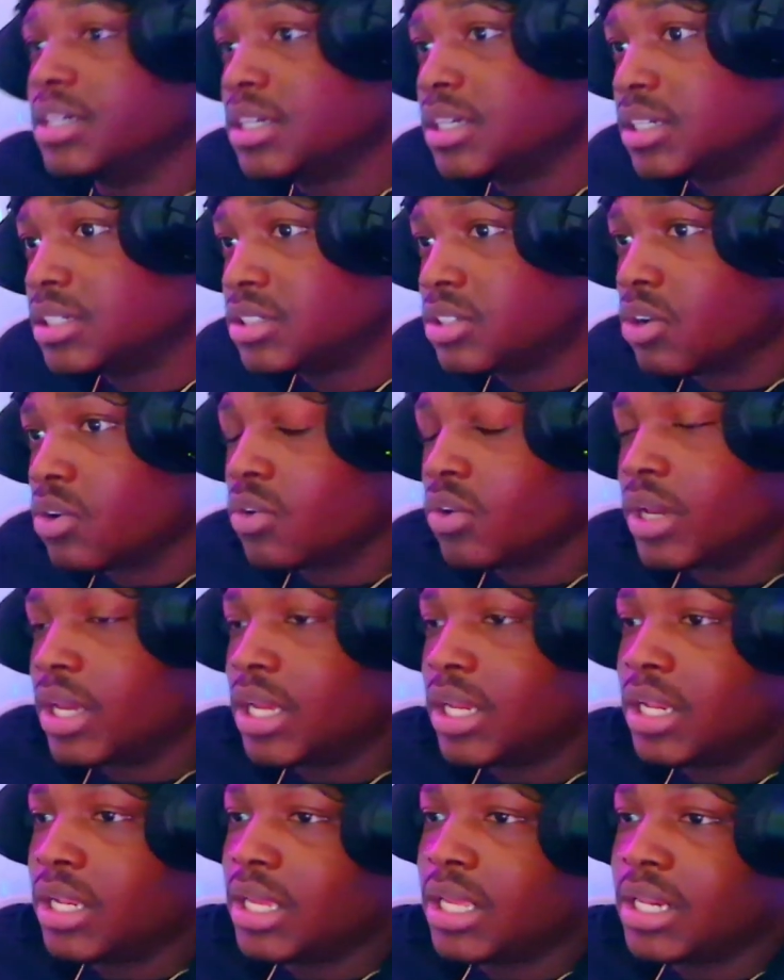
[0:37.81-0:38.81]
So,
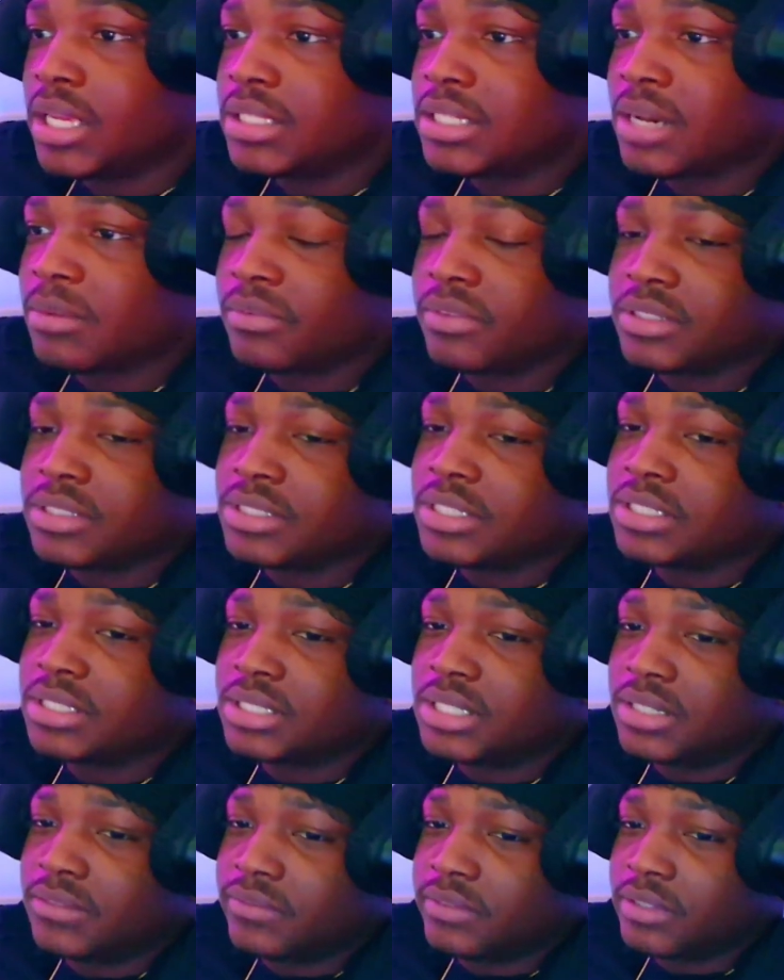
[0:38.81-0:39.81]
in any type of intense
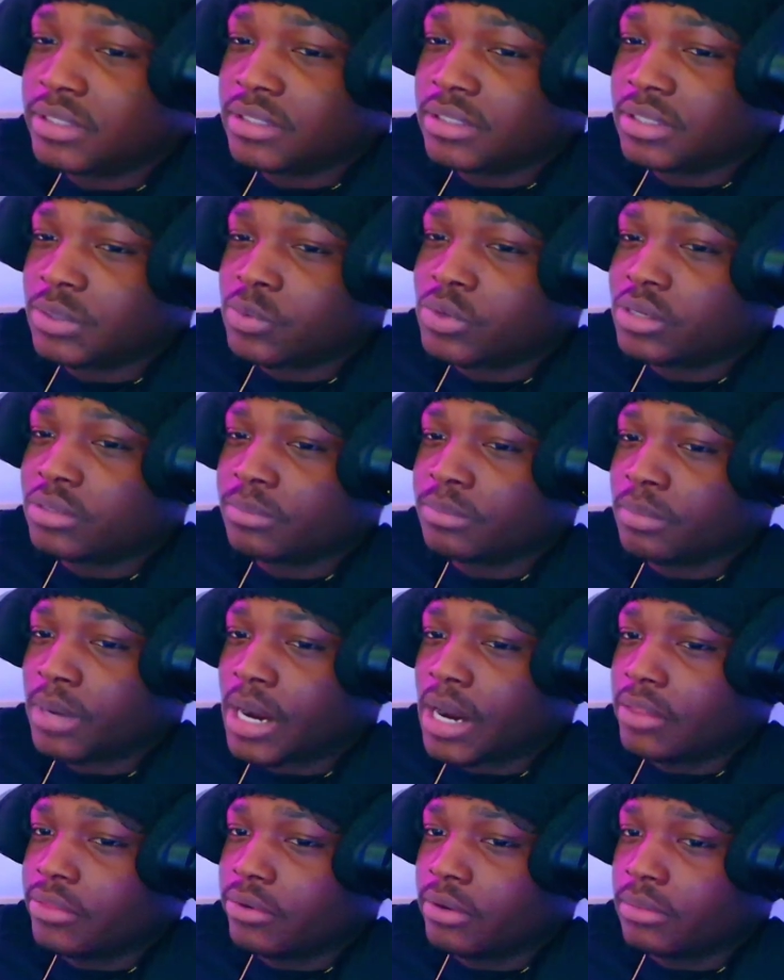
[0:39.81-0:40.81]
defense, it wouldn't
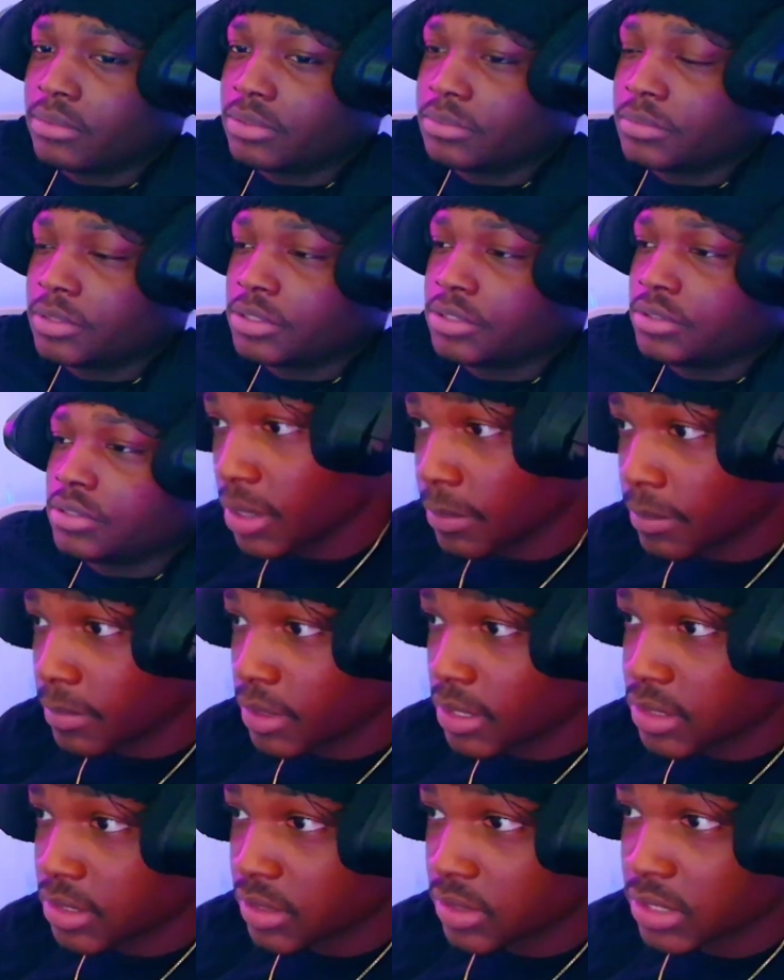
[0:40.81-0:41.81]
bother him too much, you know?
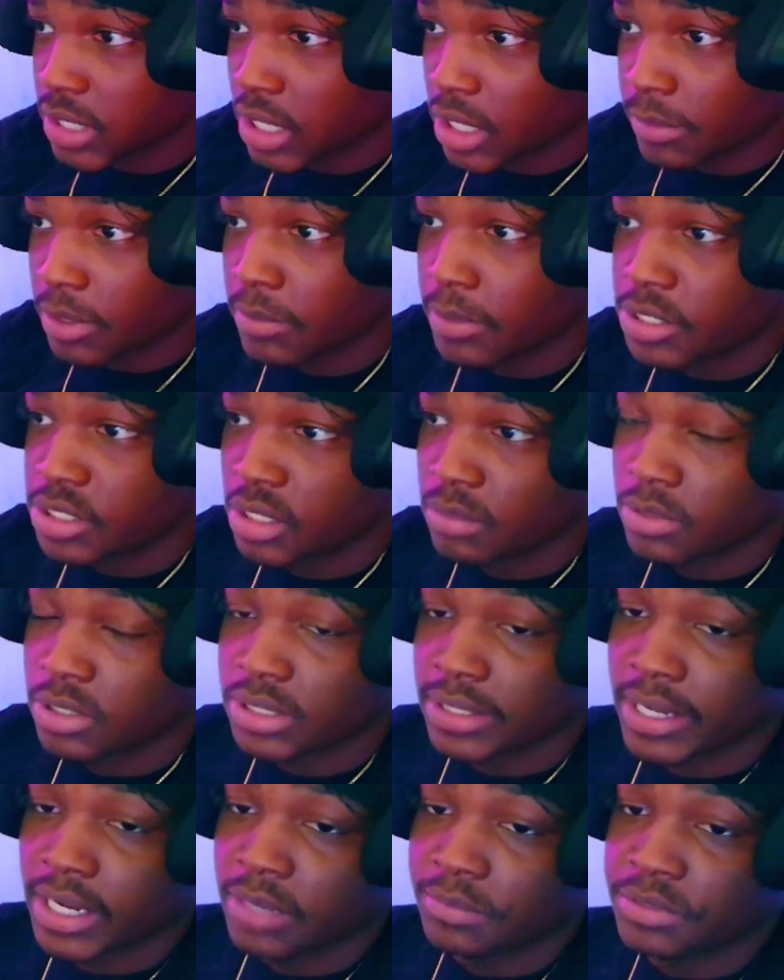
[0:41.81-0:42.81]
That's not talking, man. Make sure y'all
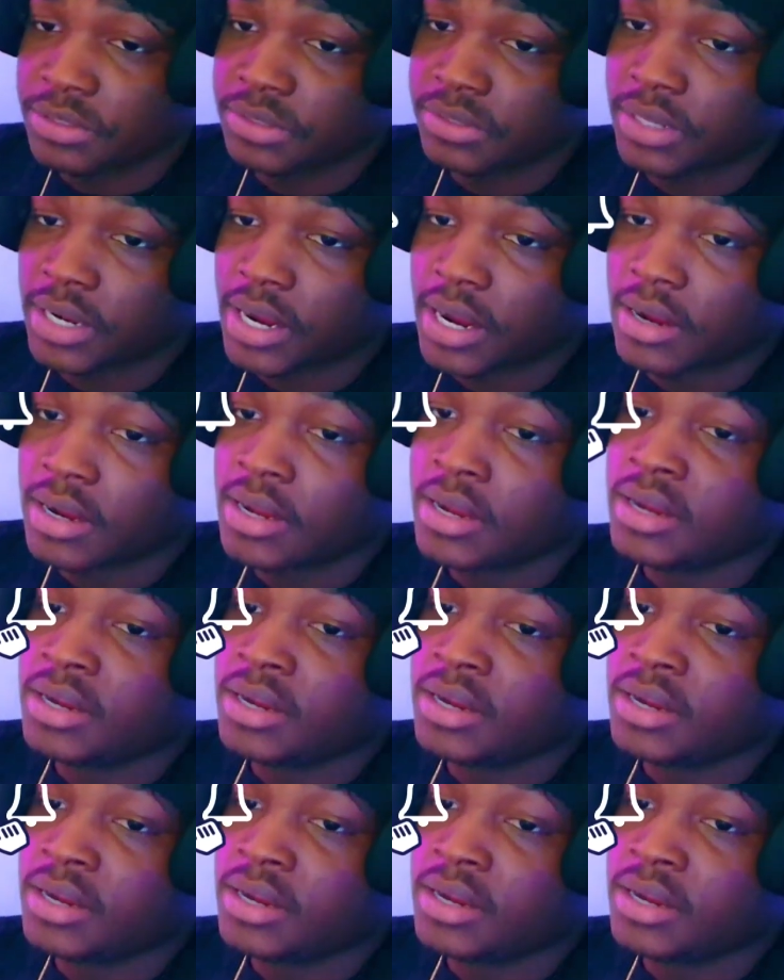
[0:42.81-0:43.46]
like, comment, subscribe.